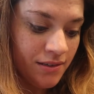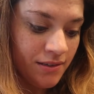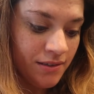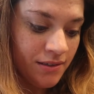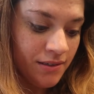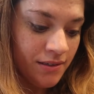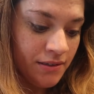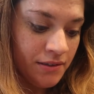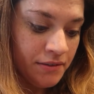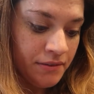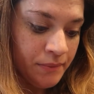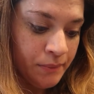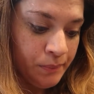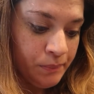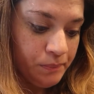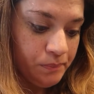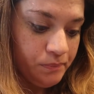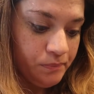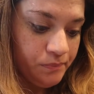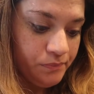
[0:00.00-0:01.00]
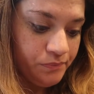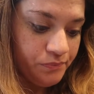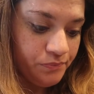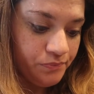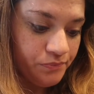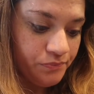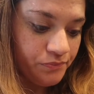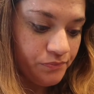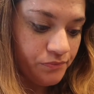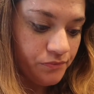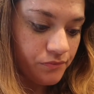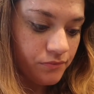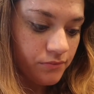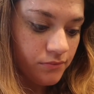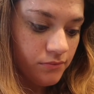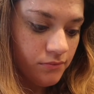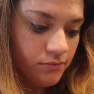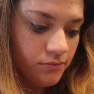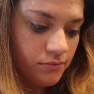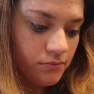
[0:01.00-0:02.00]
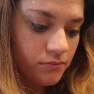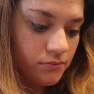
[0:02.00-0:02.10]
(silence)